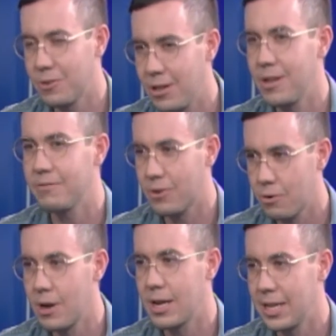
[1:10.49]
a lot of
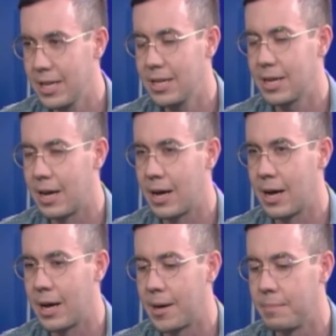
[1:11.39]
crying.
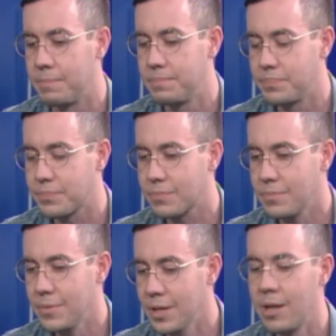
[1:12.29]
Um,
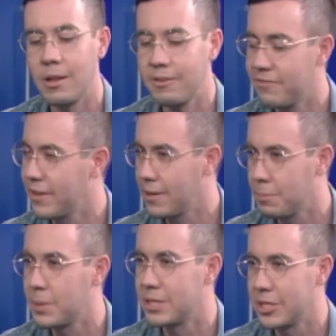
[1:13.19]
a lot of
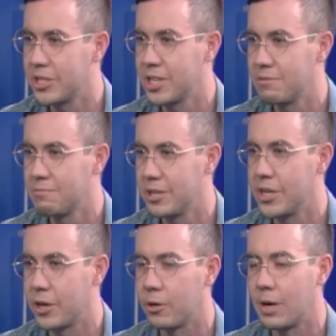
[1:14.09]
fetal position,
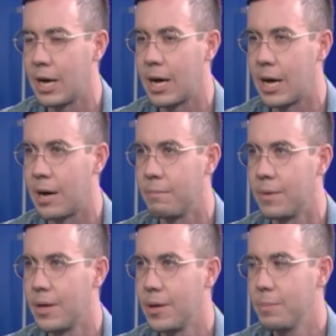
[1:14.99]
yes. you know. Um,
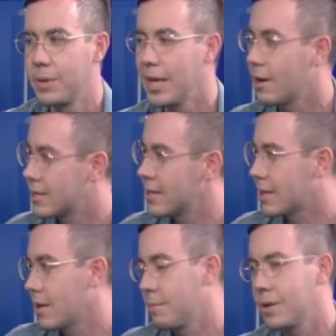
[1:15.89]
but yeah, it's
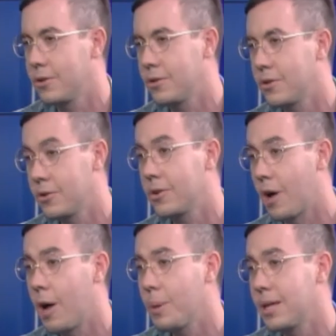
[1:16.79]
like, I mean, good
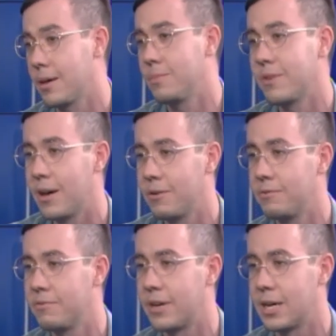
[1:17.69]
comedy comes out
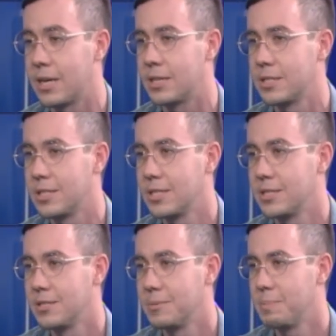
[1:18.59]
of uh,
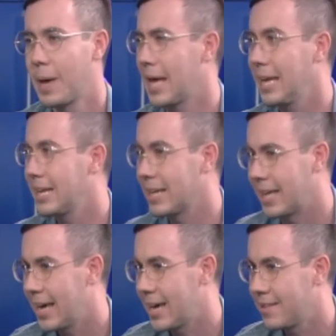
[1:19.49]
pain, I
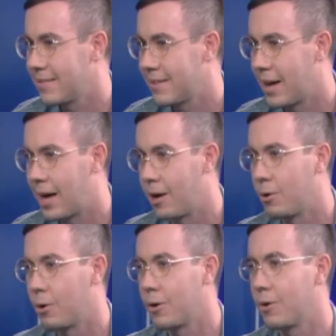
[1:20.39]
guess, uh,
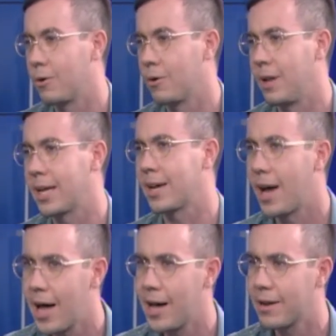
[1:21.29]
or, or like
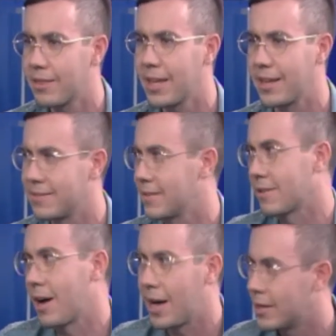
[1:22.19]
hard things, things
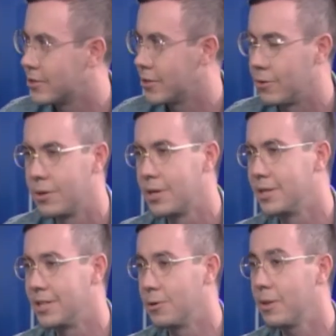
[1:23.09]
that are hard to
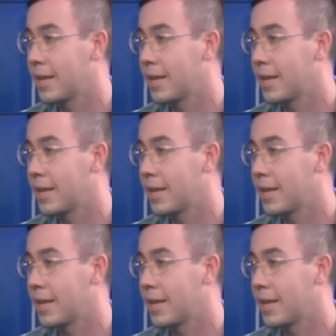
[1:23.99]
deal with.